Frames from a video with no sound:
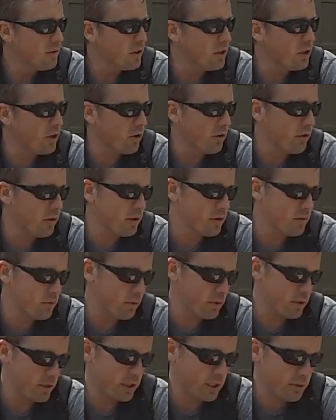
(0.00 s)
you know,
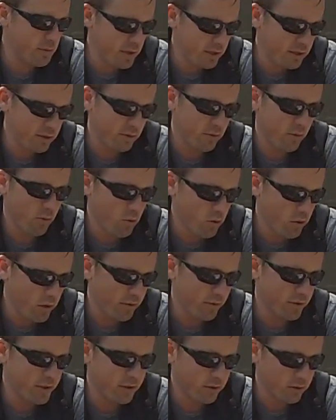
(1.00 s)
was expecting a reward
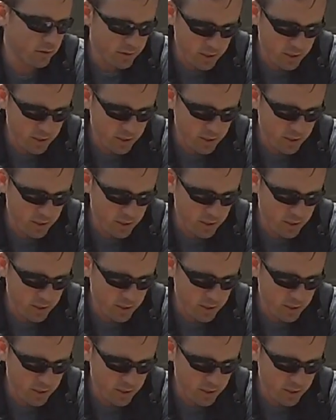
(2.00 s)
every single